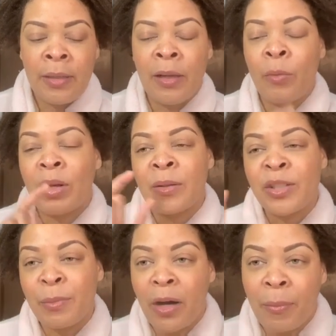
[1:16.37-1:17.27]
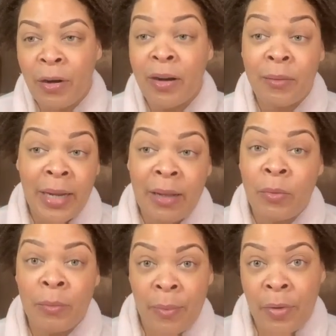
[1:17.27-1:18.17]
one small part, right,
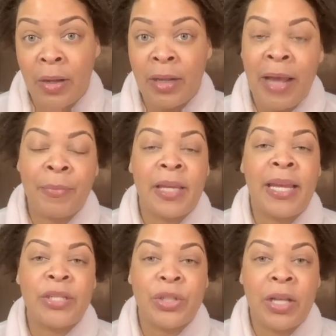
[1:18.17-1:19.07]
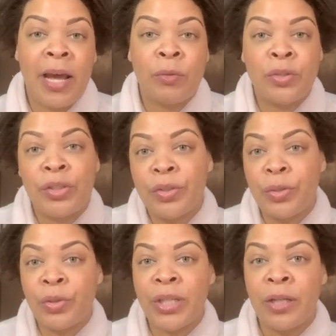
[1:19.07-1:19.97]
with my product application, I will just do
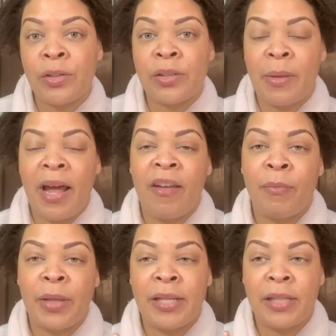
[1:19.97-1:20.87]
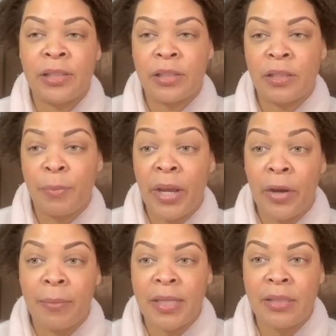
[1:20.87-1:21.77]
gels, but I've been
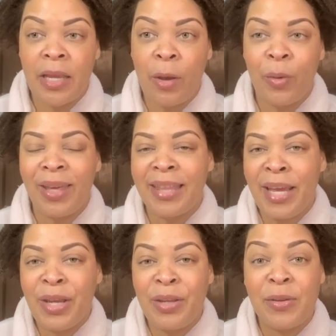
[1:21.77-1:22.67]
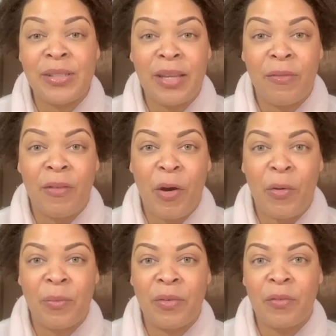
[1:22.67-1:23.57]
experimenting with using
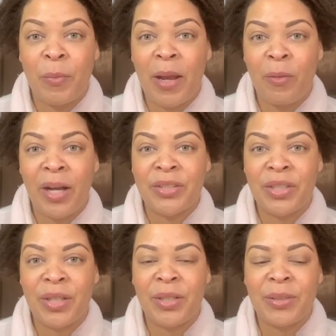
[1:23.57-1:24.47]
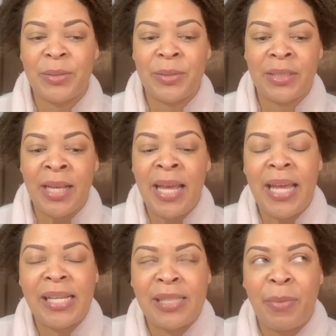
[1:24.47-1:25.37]
foam for my wash and goes.
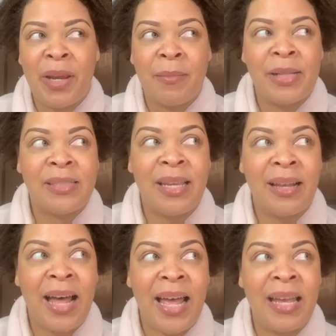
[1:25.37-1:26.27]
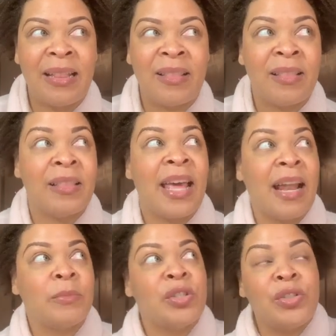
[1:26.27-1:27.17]
Experimenting not in that
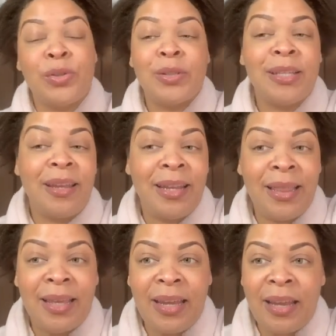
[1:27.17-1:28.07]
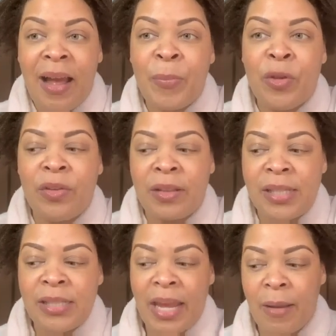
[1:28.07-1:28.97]
I'm just using anything, I'm using the
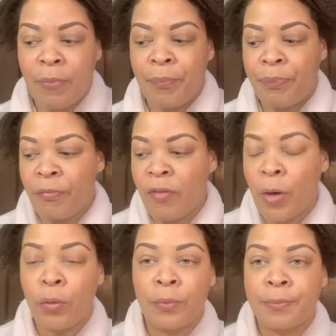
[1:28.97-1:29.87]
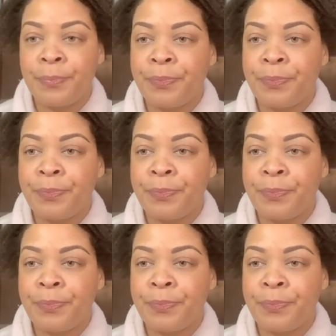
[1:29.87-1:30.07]
same foam